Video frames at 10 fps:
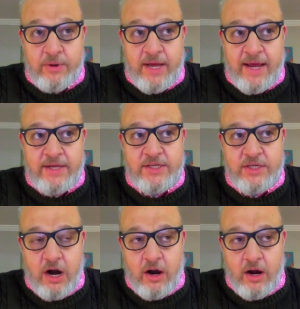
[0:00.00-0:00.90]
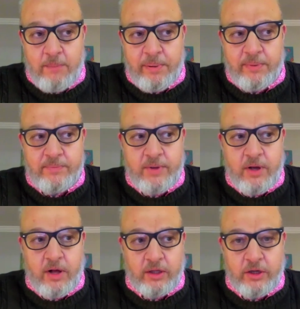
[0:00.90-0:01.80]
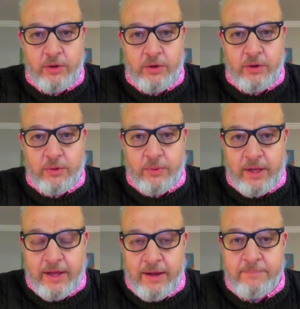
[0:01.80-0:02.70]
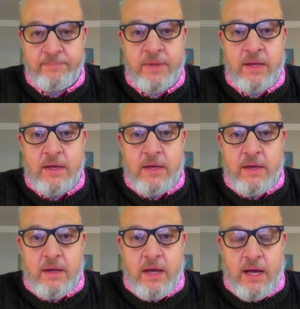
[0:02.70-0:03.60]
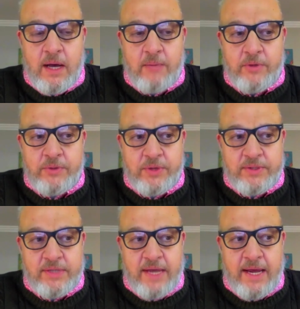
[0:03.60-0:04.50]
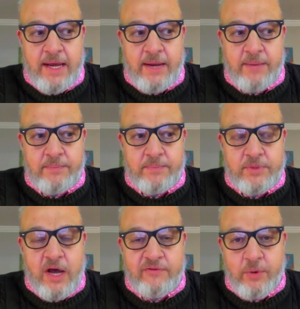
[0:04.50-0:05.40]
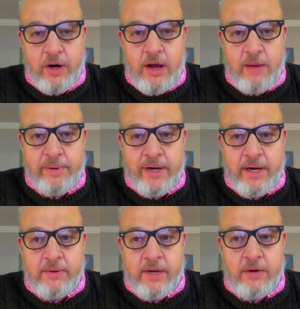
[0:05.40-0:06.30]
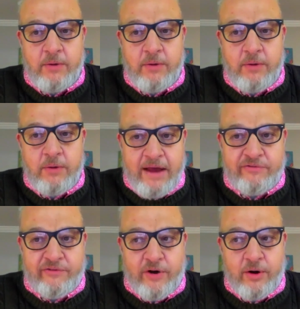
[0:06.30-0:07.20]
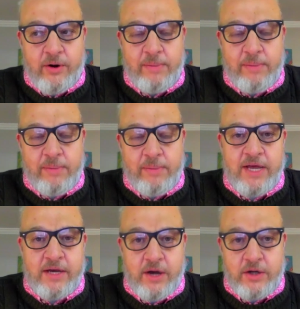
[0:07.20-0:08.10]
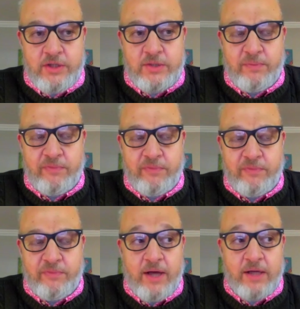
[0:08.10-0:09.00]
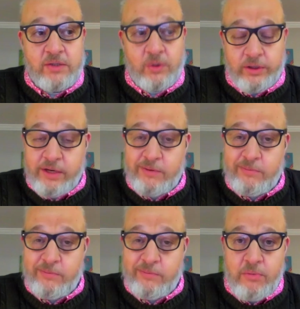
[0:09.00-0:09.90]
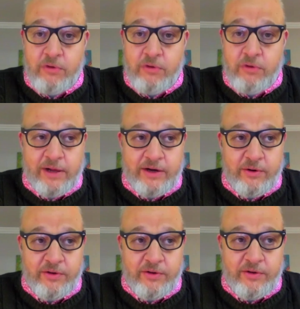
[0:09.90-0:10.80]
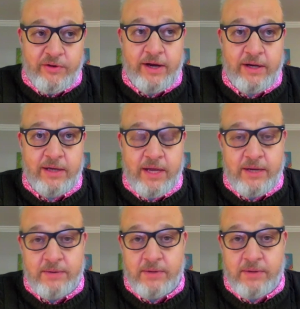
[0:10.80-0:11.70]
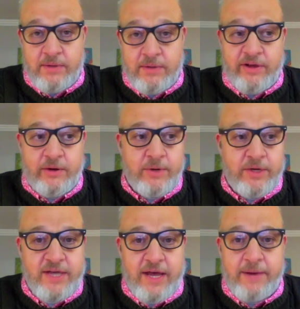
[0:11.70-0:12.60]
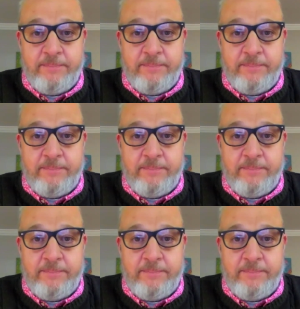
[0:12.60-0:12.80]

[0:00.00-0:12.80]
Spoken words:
a startup called Gorilla, which was a software company, and ran that for about 10 years before I sold it, moved to Raleigh, North Carolina, and kind of hit reset,